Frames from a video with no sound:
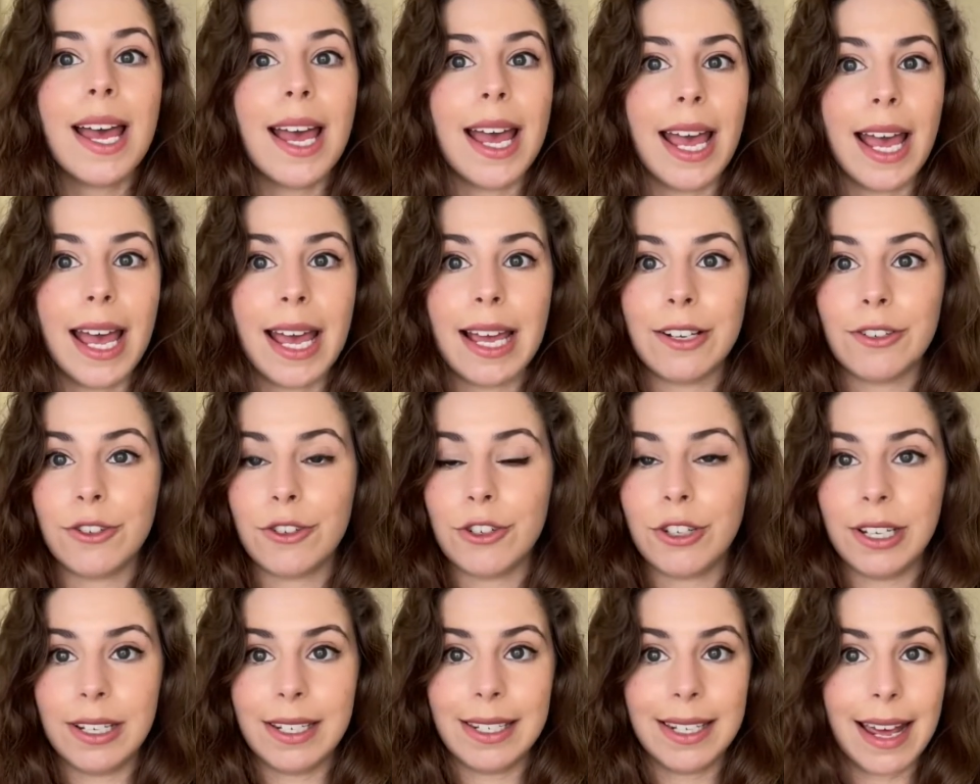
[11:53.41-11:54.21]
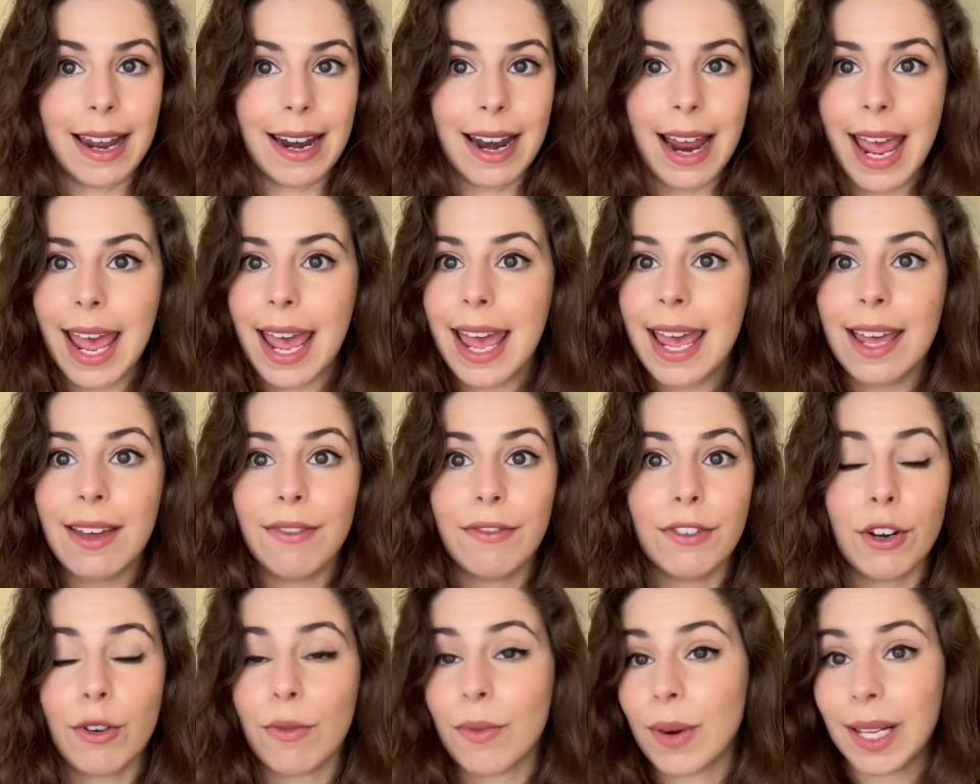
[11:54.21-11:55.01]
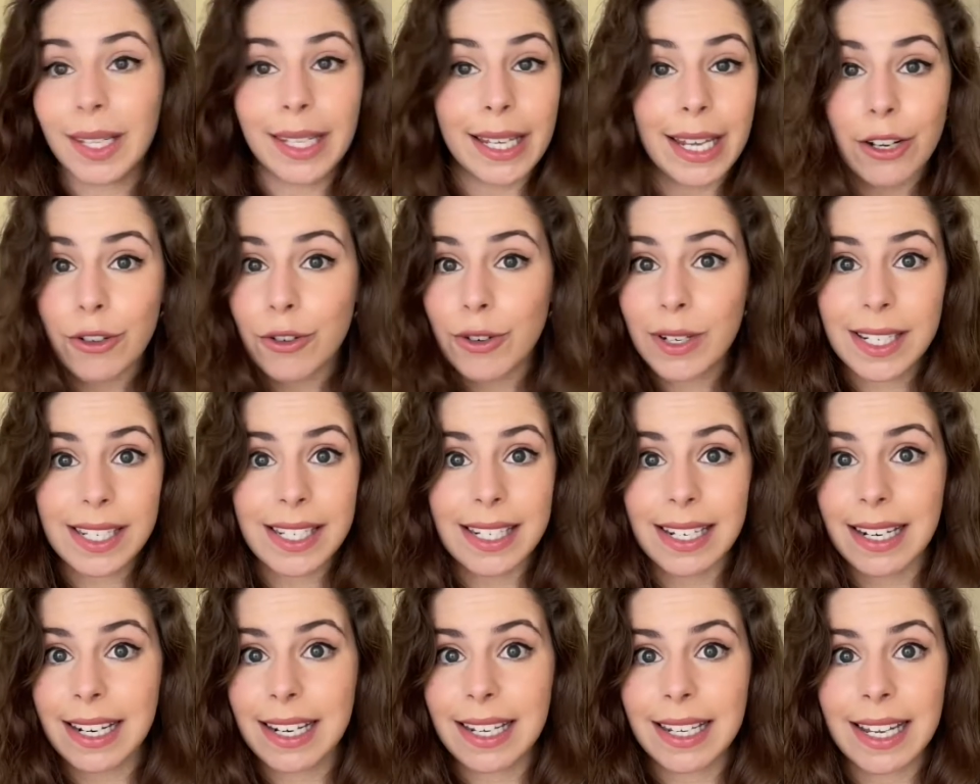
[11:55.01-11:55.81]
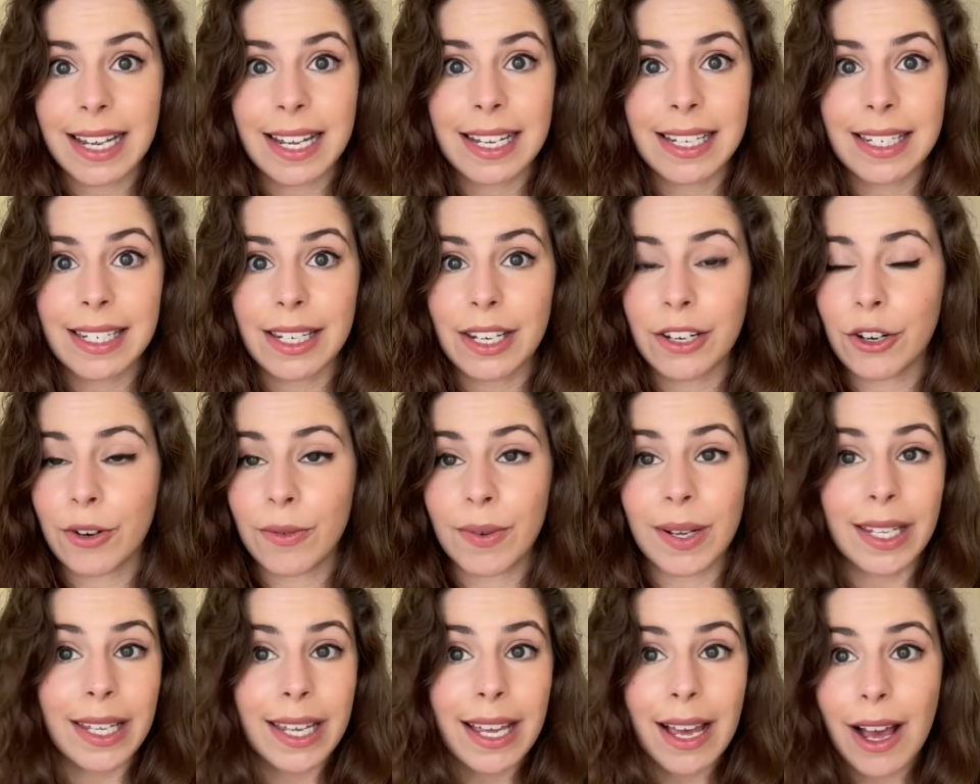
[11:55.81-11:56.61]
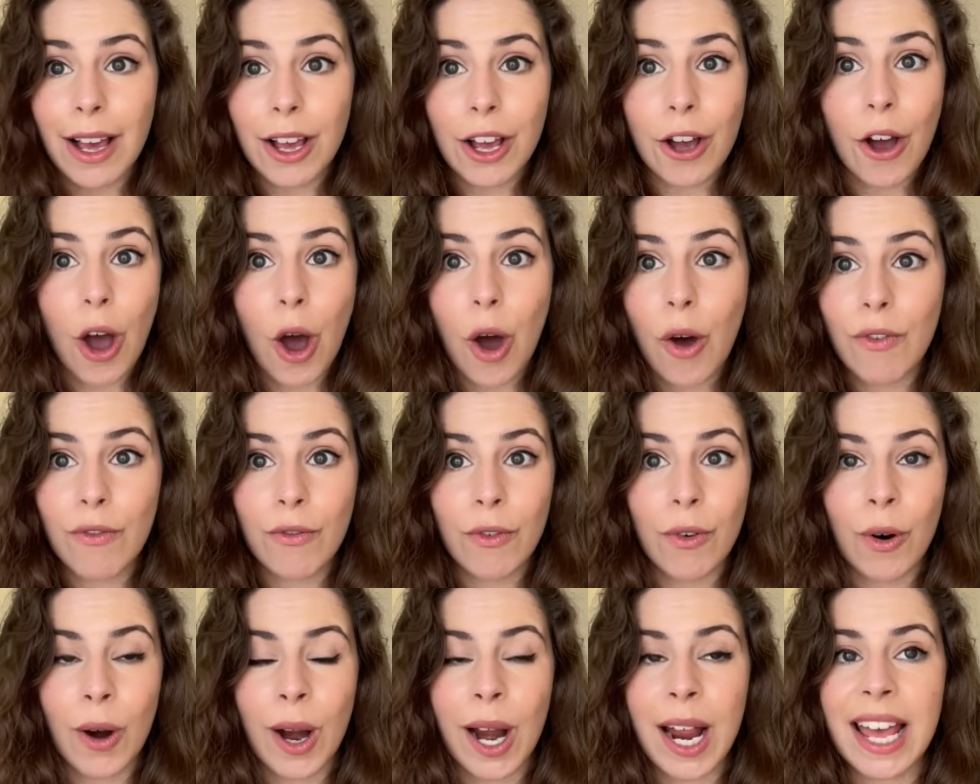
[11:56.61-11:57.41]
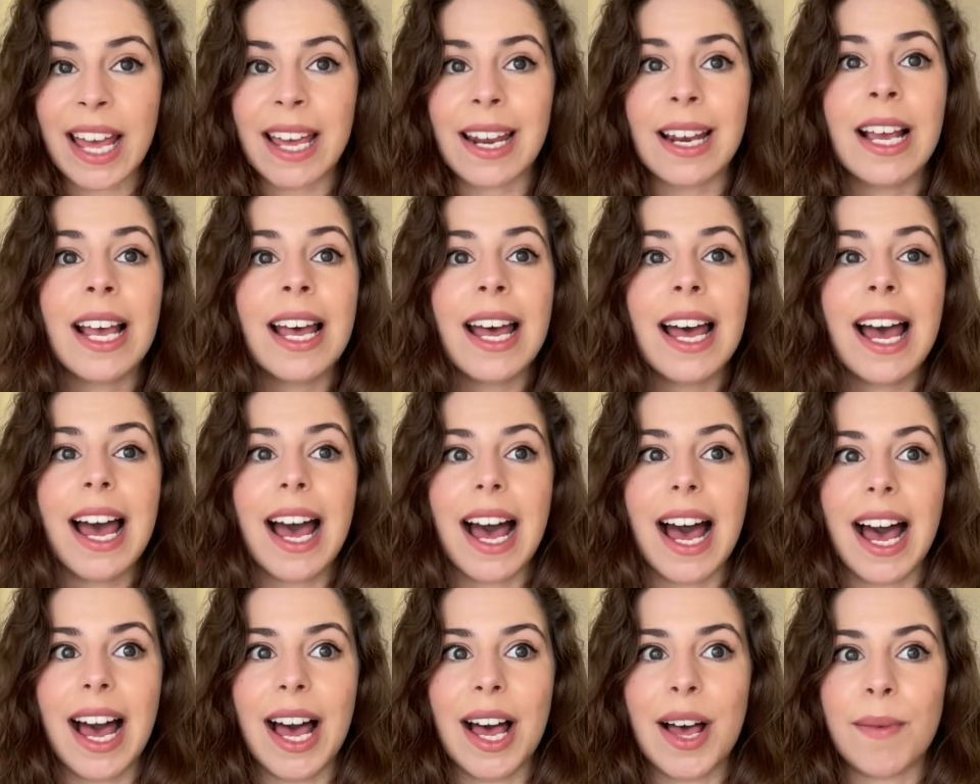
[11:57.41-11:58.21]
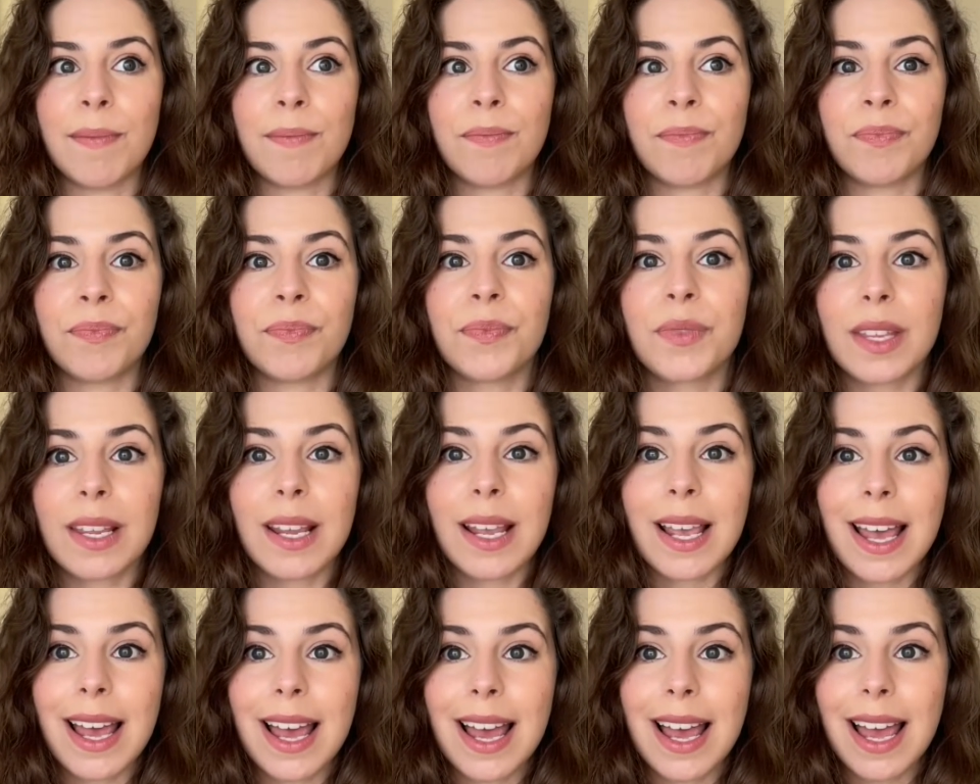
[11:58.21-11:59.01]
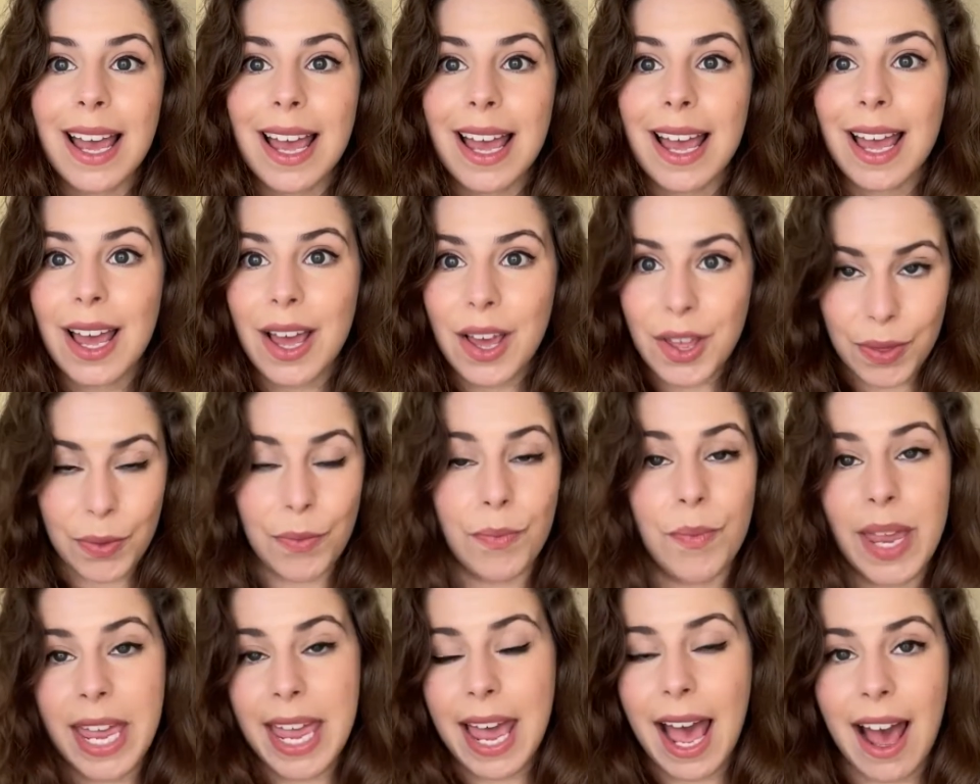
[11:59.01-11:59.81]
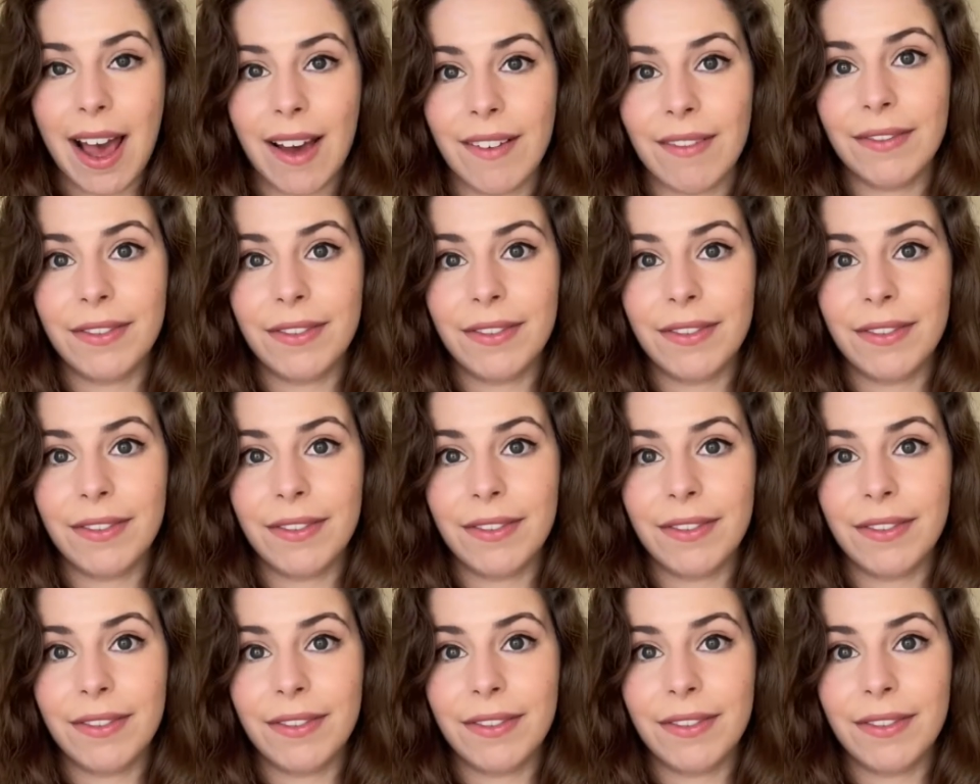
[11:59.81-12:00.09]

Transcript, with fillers: And she said, hey, if you're really interested in this and you're really gung-ho for it, um, we have